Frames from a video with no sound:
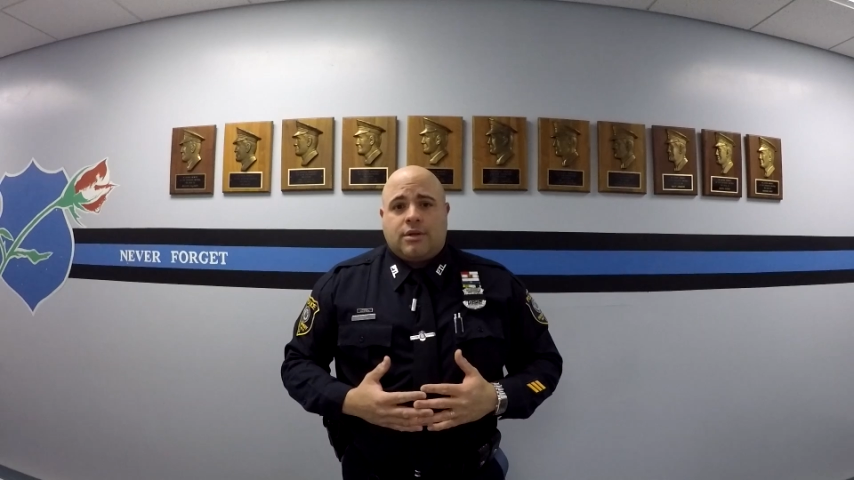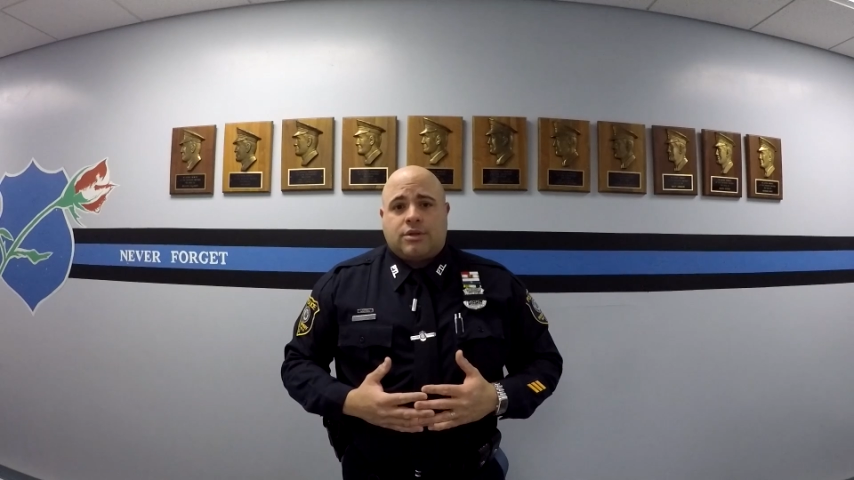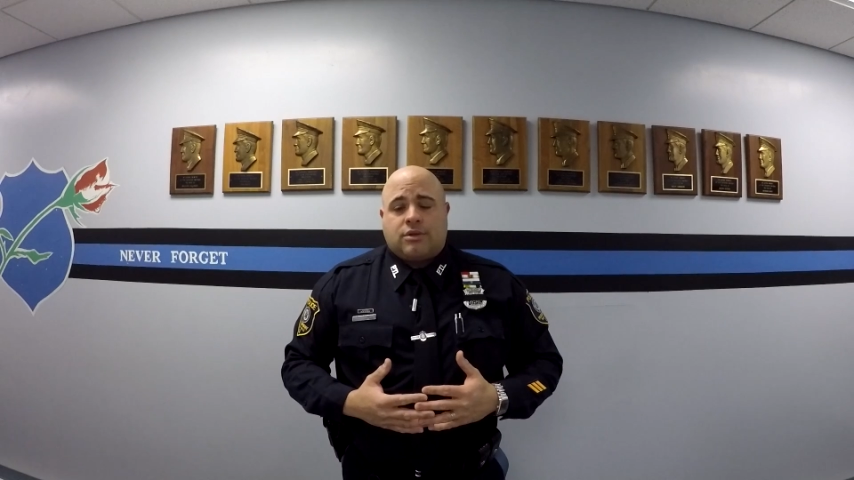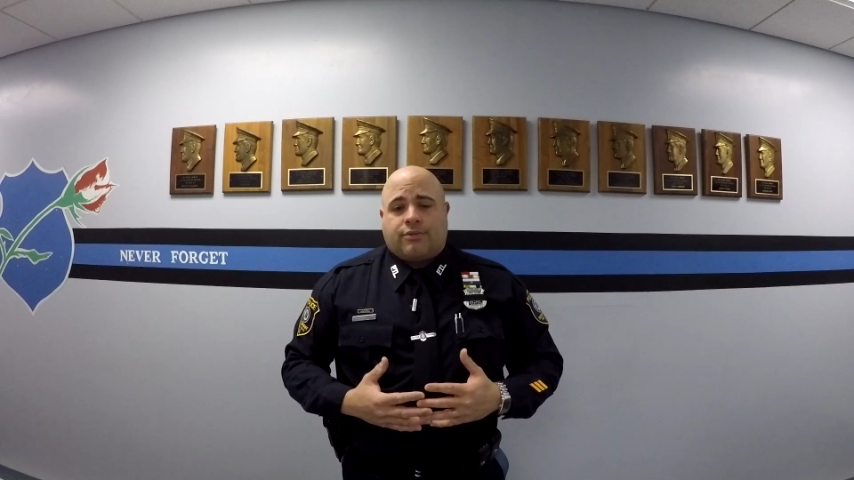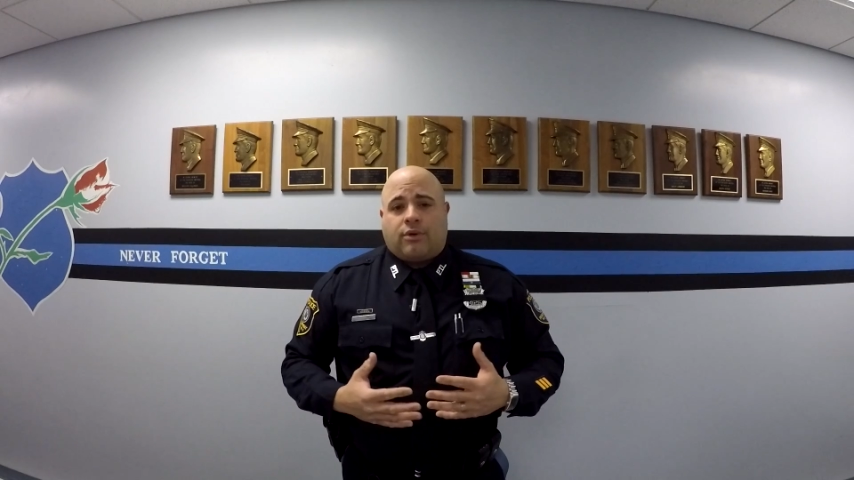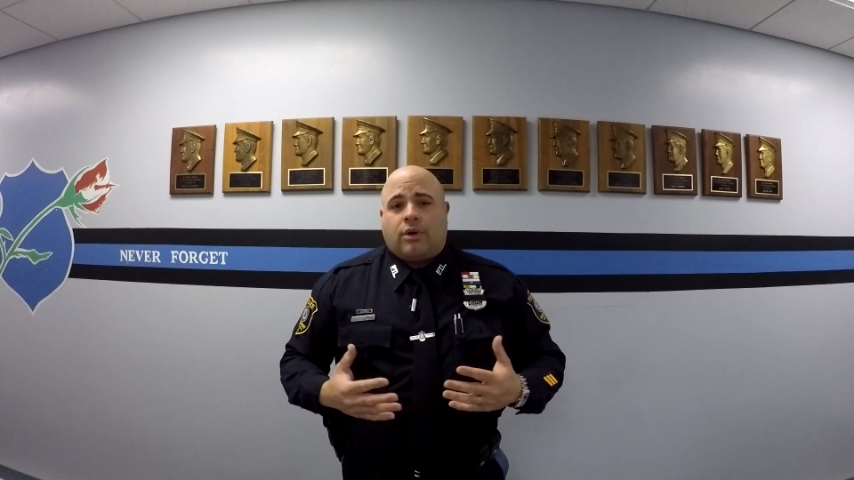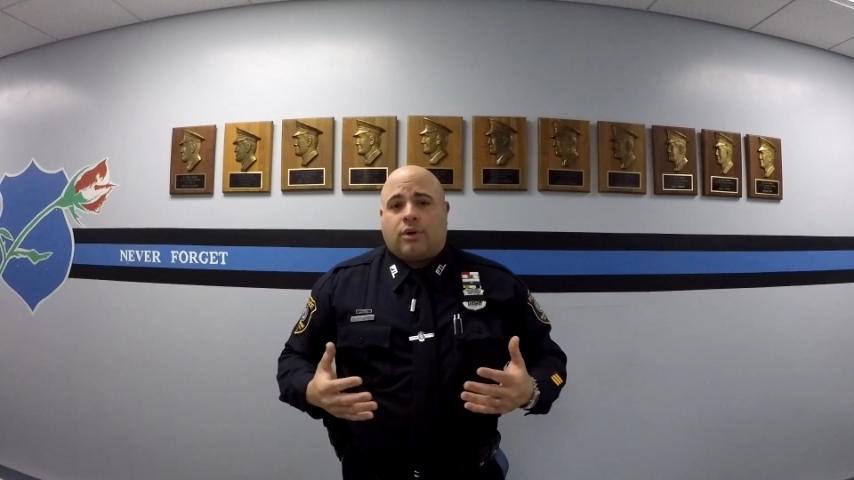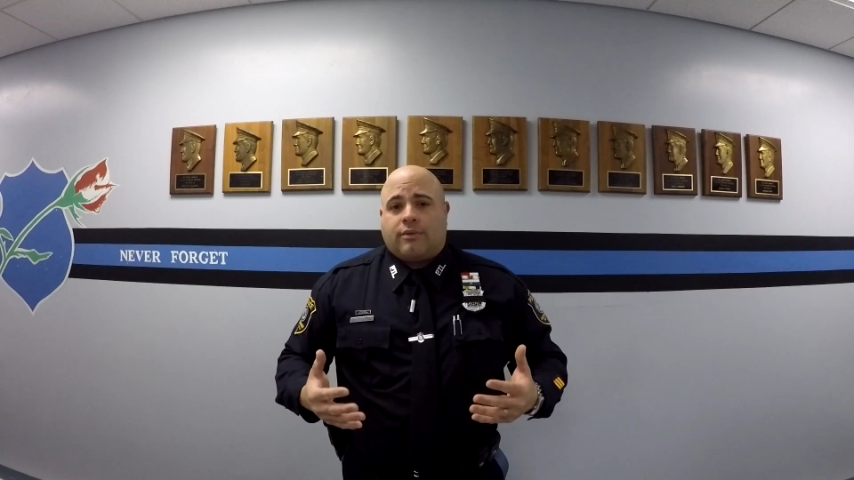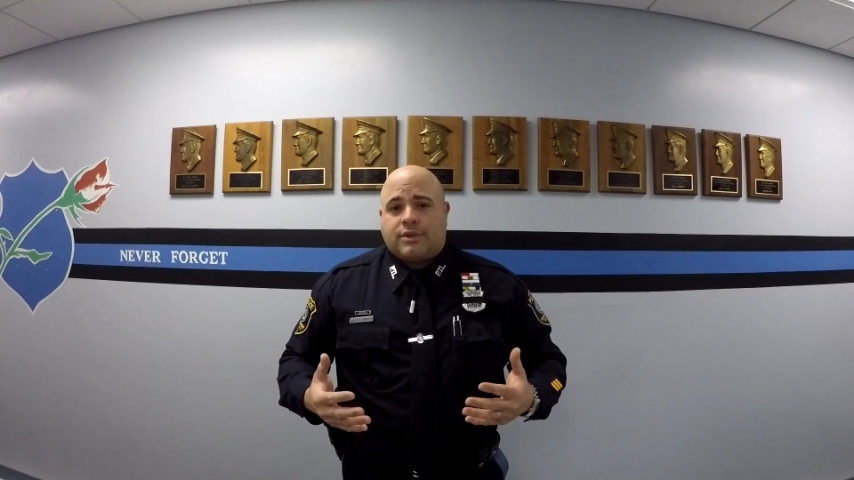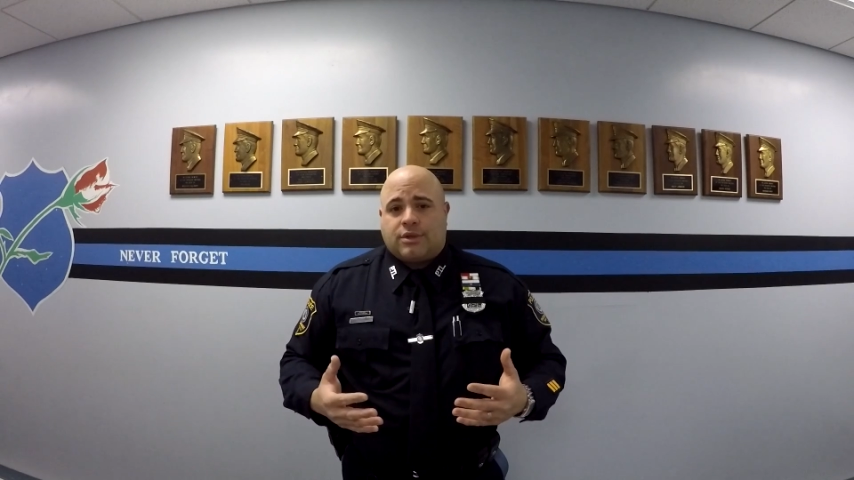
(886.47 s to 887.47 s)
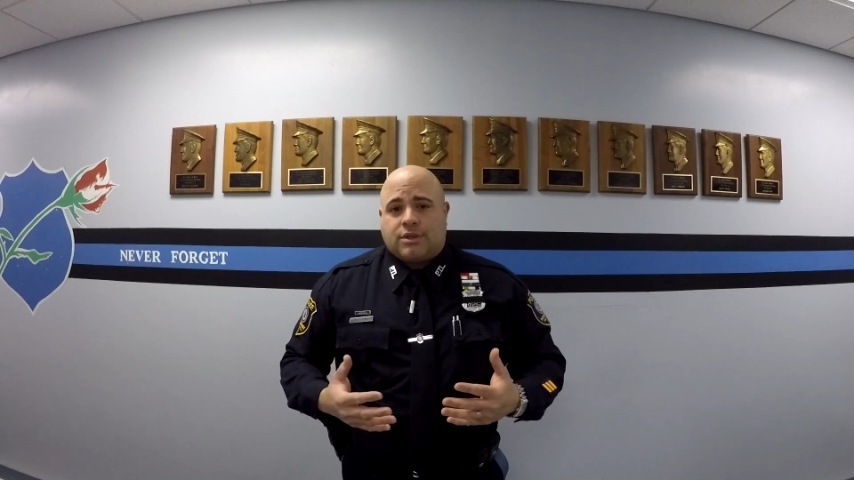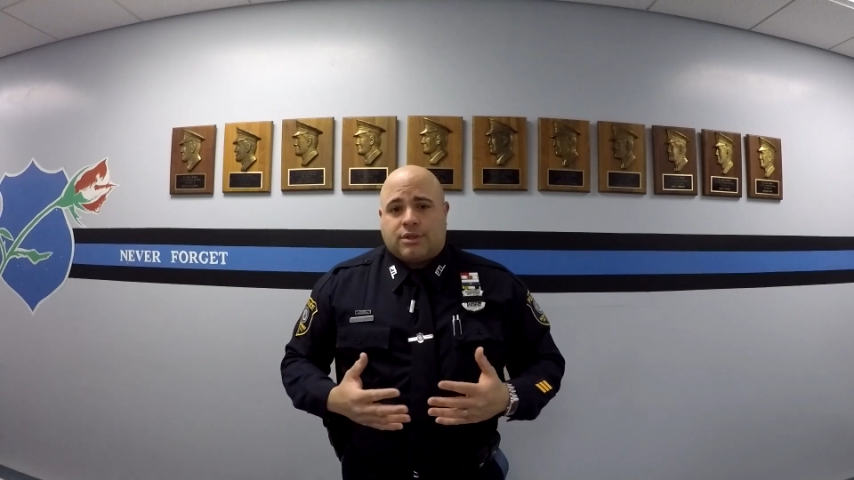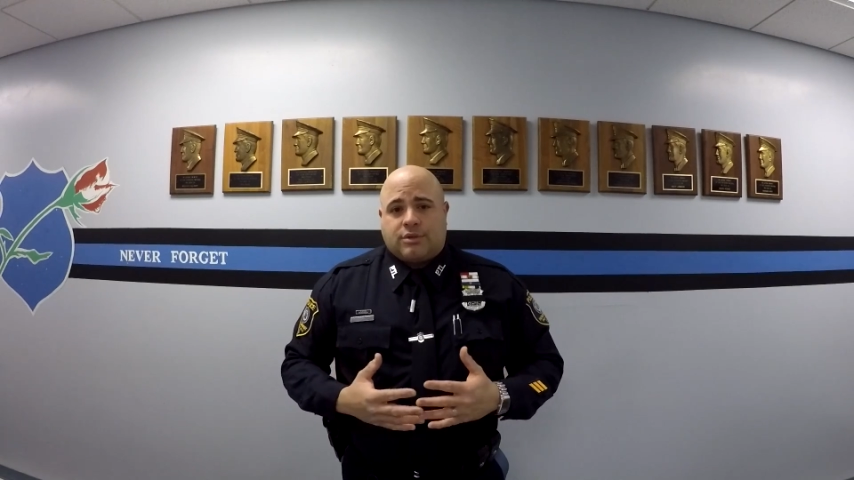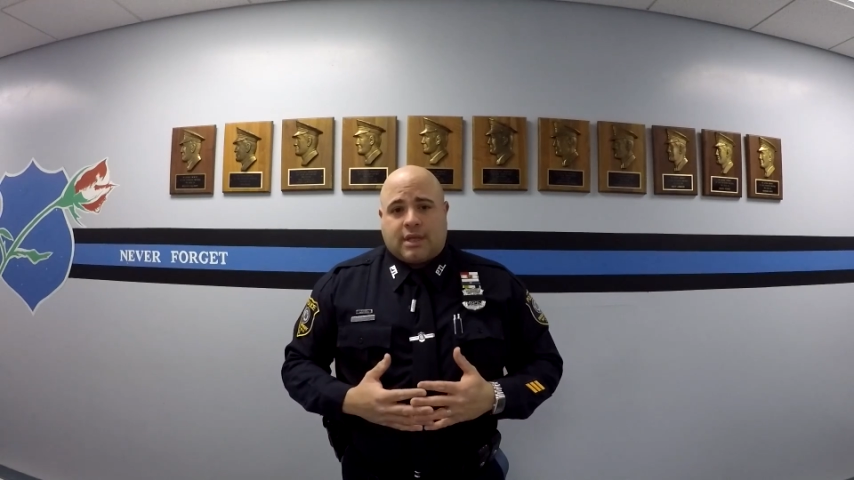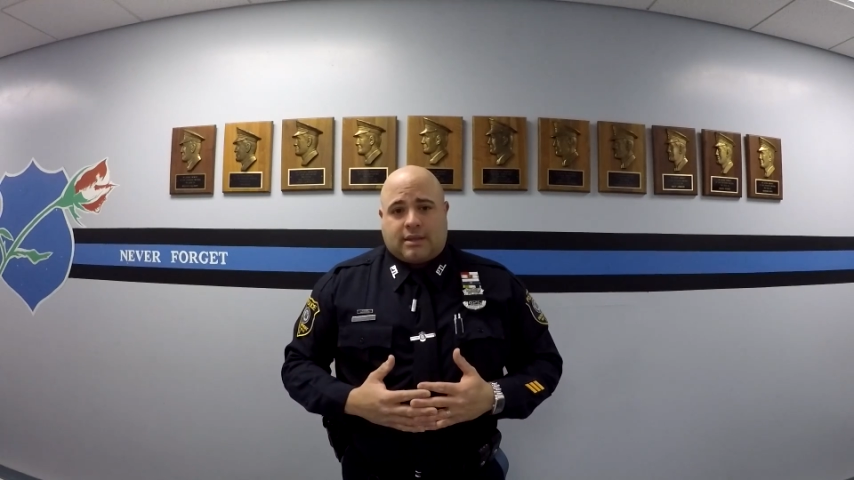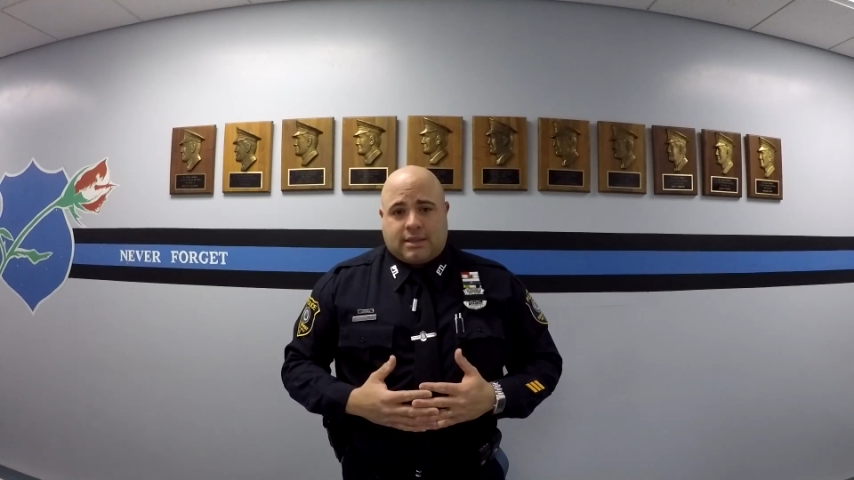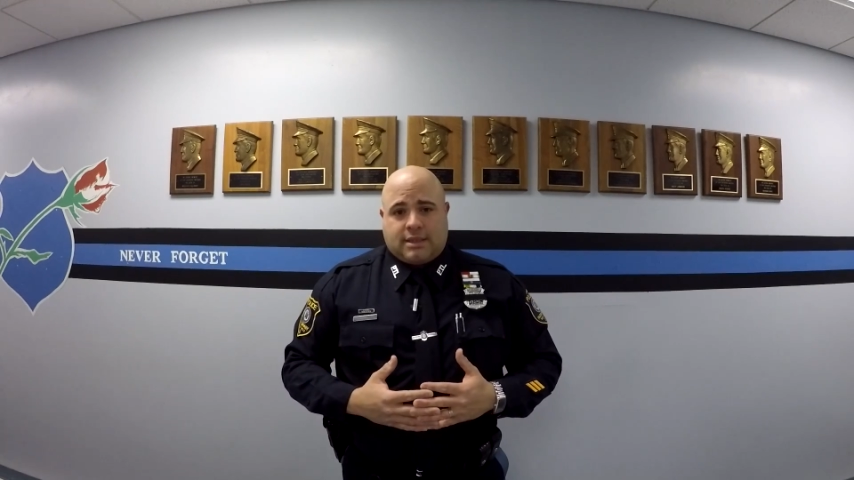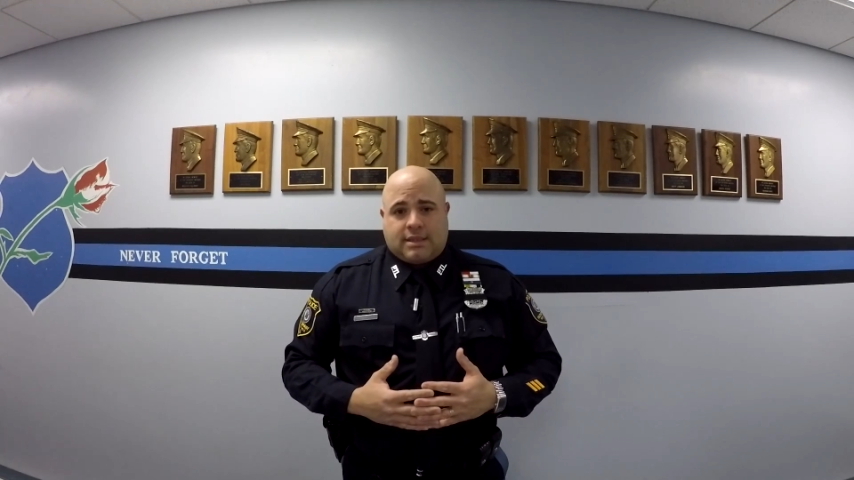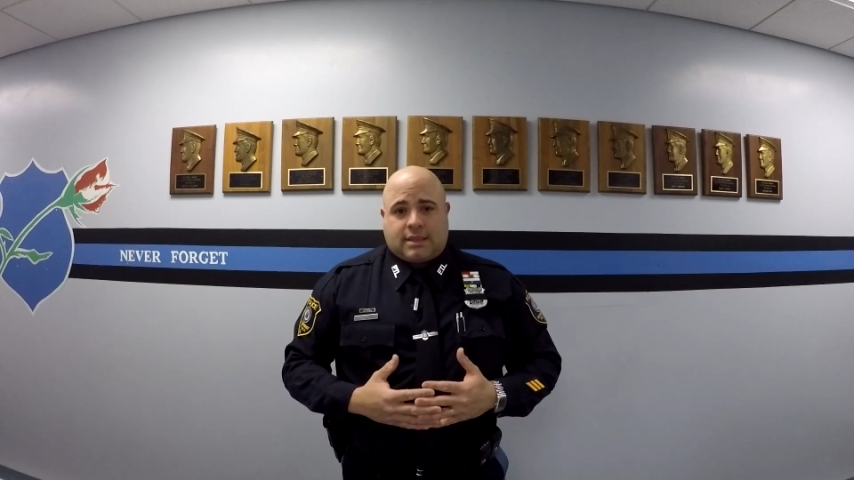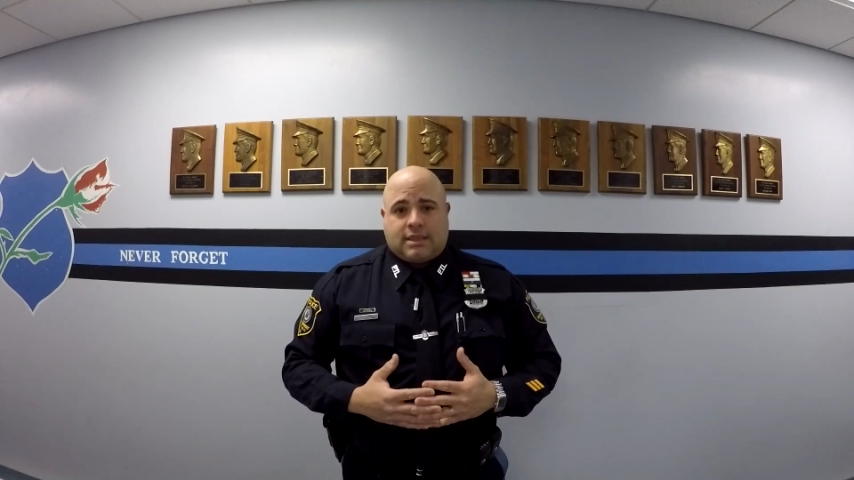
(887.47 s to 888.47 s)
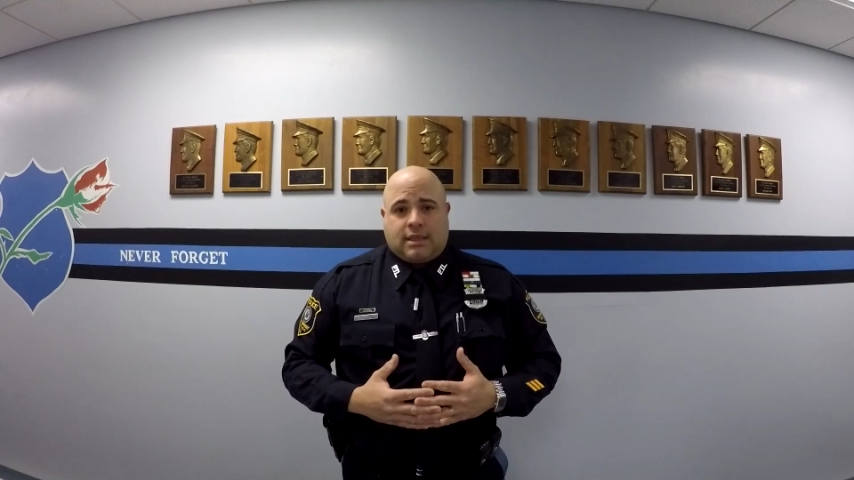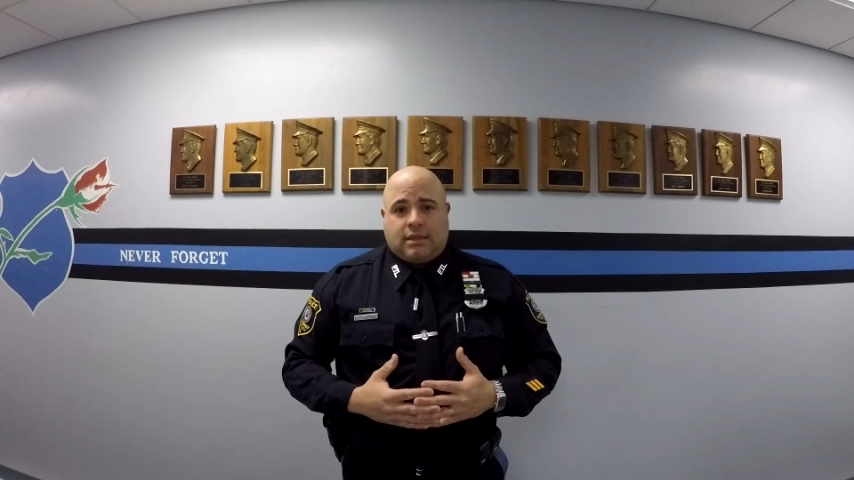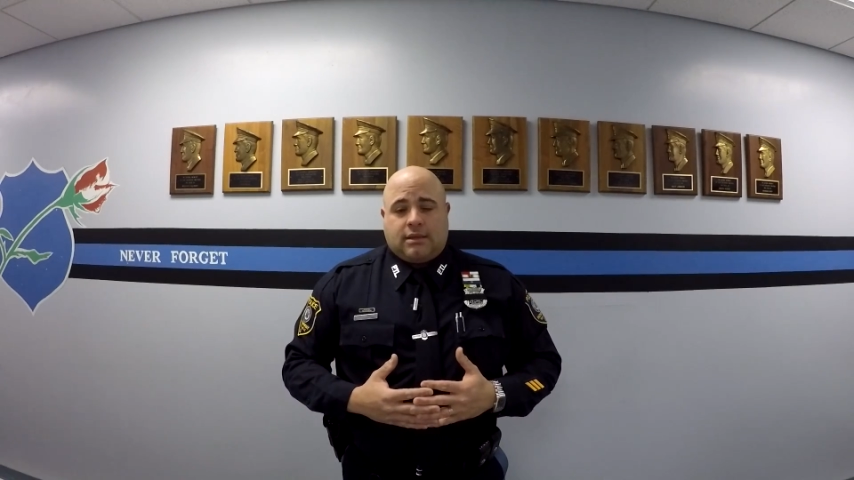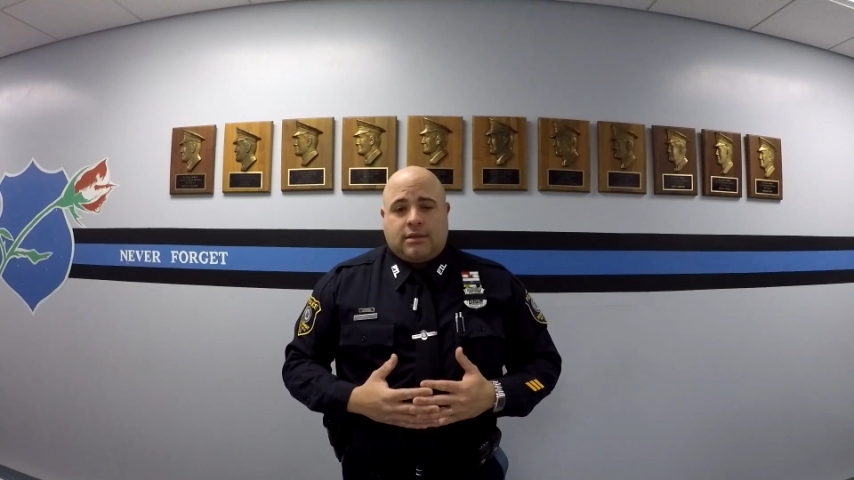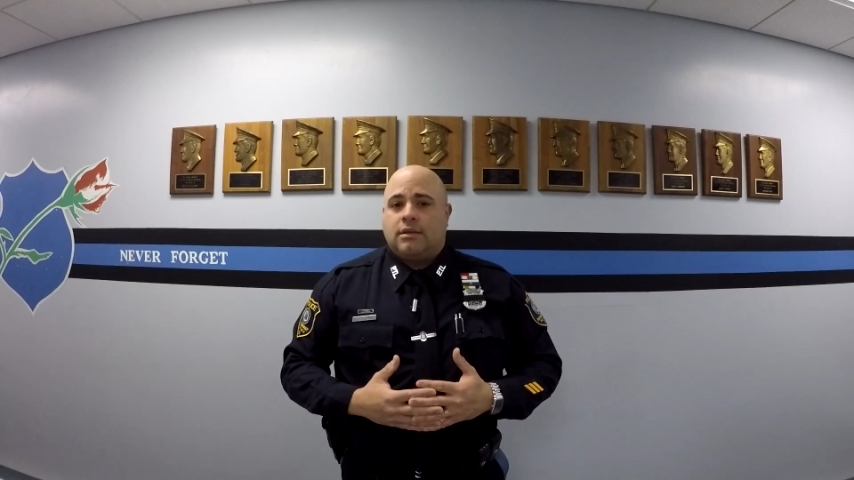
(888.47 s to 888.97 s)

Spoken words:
to the fallen officers of 2016.